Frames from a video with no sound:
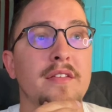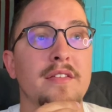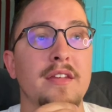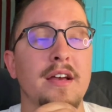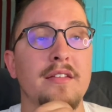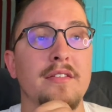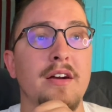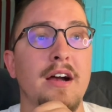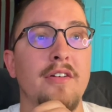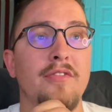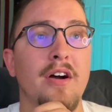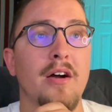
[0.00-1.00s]
this next
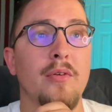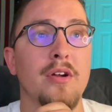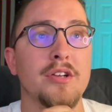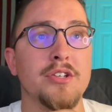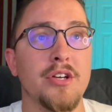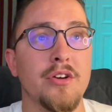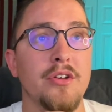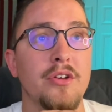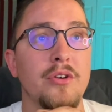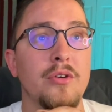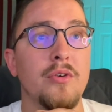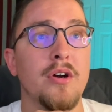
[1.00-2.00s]
graph I want to show
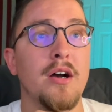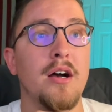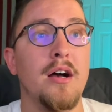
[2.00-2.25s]
you,